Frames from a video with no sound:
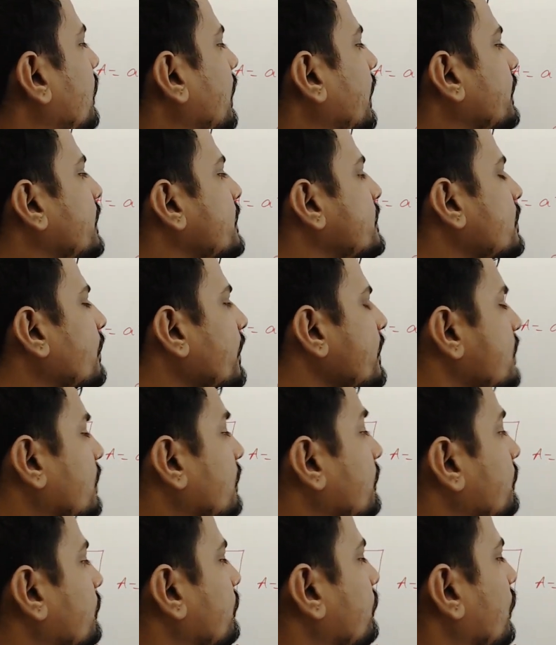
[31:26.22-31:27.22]
this region
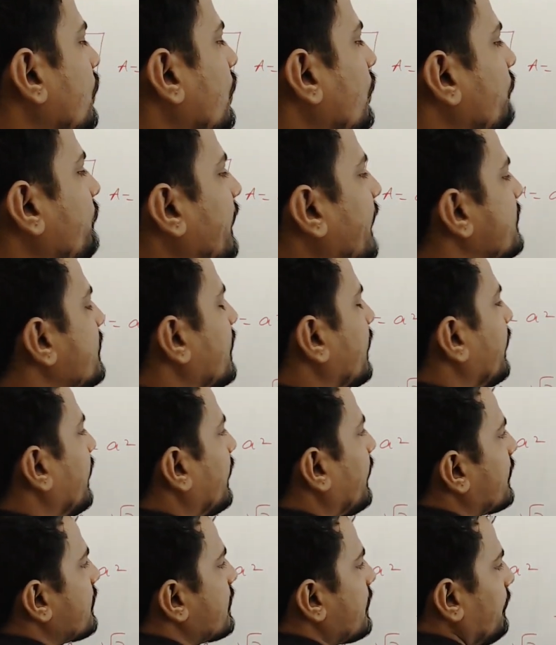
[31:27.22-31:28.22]
of xi and
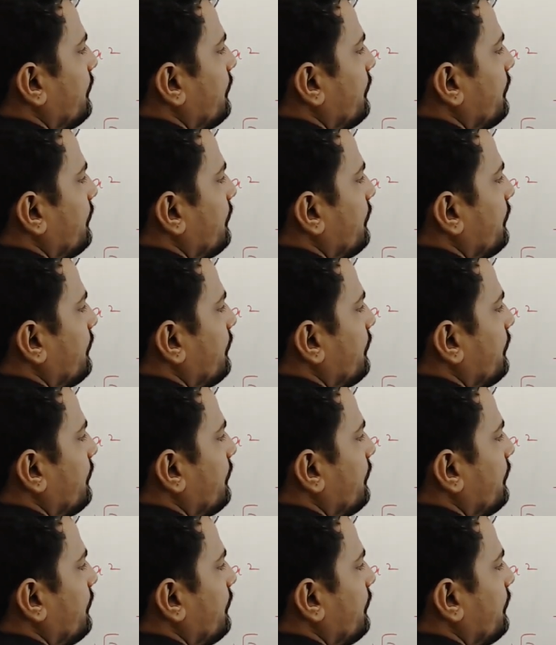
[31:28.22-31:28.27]
xf.